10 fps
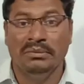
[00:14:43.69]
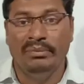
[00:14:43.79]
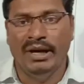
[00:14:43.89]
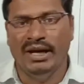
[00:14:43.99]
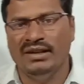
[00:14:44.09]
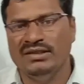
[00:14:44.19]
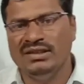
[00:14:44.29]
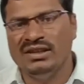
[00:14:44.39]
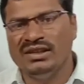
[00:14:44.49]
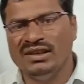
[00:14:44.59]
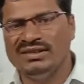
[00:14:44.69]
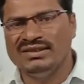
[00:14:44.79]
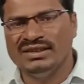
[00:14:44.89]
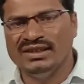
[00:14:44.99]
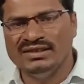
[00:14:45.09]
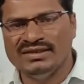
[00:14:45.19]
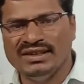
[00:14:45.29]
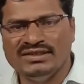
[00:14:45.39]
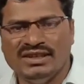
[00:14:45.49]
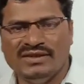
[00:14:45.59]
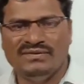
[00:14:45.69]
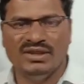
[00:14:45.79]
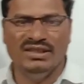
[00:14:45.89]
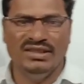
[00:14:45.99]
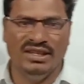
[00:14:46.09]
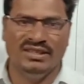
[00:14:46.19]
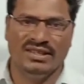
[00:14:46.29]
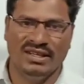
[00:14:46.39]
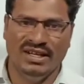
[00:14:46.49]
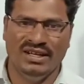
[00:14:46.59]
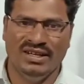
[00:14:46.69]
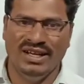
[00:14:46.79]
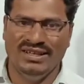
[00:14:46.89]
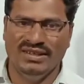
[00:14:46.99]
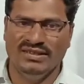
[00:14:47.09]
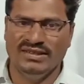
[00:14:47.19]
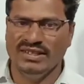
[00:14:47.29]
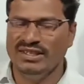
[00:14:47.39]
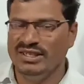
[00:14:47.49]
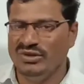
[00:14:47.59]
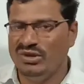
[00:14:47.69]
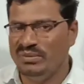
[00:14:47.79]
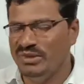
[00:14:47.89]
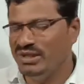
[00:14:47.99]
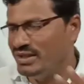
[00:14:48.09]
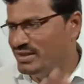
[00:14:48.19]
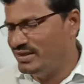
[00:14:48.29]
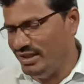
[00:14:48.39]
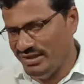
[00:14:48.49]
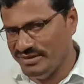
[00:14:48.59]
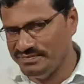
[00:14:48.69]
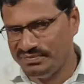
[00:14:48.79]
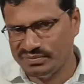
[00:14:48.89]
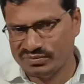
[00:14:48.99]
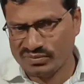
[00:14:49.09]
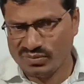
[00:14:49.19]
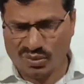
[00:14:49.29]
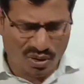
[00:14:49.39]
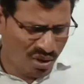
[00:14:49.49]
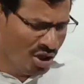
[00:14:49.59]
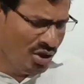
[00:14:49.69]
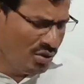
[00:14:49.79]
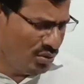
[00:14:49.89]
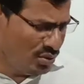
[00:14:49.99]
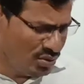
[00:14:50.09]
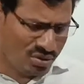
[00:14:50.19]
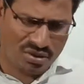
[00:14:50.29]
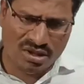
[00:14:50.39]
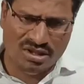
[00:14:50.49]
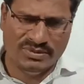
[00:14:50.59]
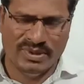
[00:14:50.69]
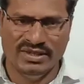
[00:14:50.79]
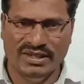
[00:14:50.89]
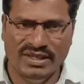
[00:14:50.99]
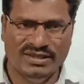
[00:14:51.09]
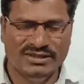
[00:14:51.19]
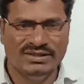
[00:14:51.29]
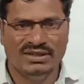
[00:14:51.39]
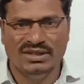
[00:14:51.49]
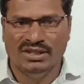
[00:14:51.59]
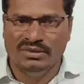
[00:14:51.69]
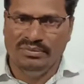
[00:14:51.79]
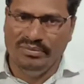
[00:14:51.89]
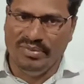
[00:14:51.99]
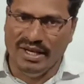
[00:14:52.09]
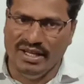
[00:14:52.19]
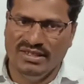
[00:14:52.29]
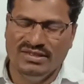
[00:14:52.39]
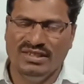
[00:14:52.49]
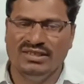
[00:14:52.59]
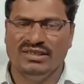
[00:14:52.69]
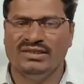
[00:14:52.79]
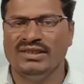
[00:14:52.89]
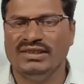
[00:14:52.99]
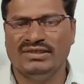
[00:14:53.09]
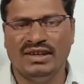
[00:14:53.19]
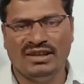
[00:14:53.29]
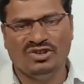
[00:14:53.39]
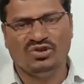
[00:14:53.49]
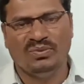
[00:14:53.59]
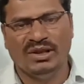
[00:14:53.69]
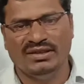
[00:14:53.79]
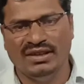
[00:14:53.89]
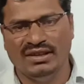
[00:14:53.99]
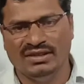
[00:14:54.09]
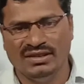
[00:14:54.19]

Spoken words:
pharyngeal gill slits are present at least any developmental stage. Notochord is present, pharyngeal gill slits are also present.